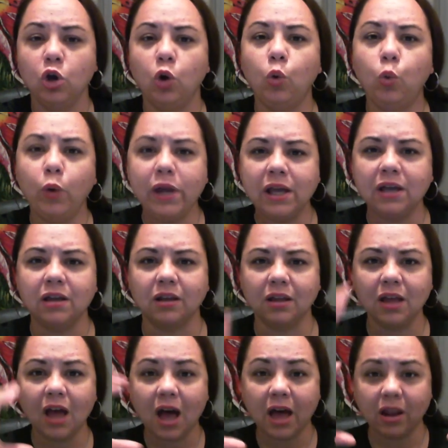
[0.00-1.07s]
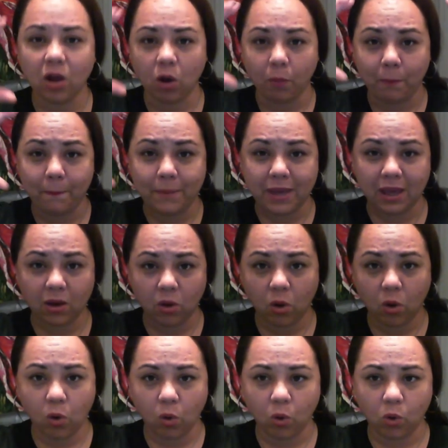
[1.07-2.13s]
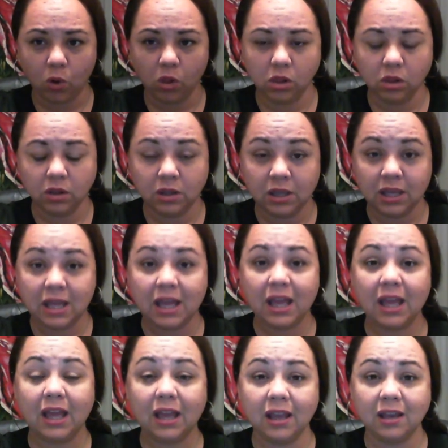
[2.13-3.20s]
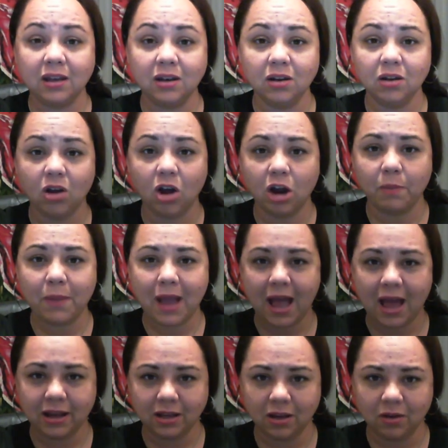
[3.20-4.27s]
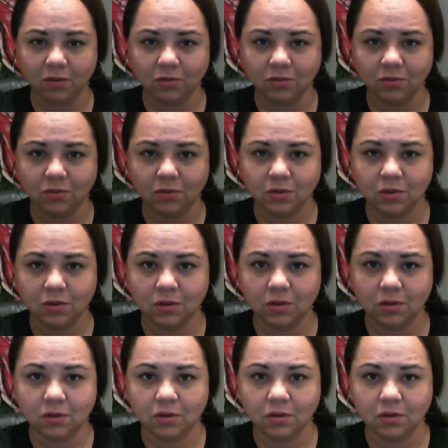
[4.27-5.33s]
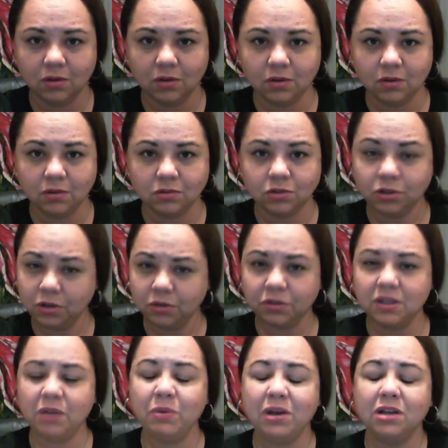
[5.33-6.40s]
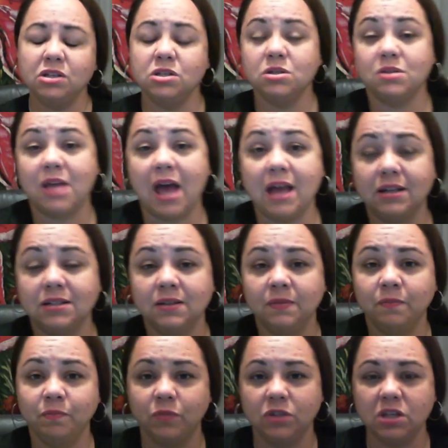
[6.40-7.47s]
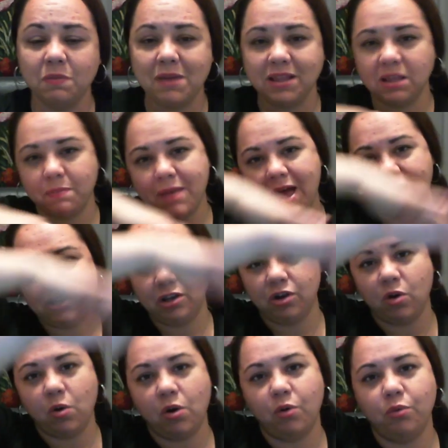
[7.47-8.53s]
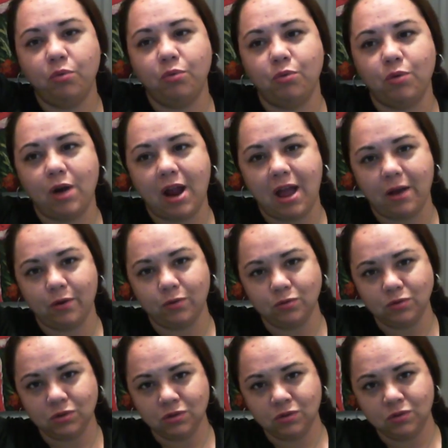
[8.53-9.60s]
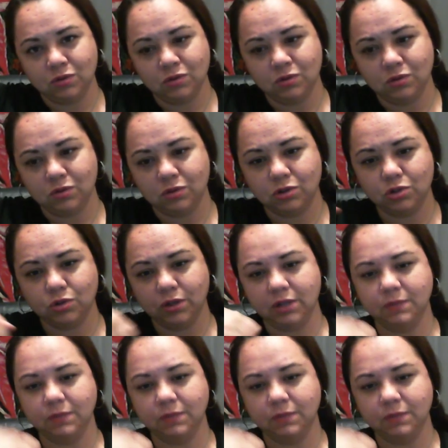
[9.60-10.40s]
we could cut a big hole in our patio? Do you think we could do that to make the patio go around the tree?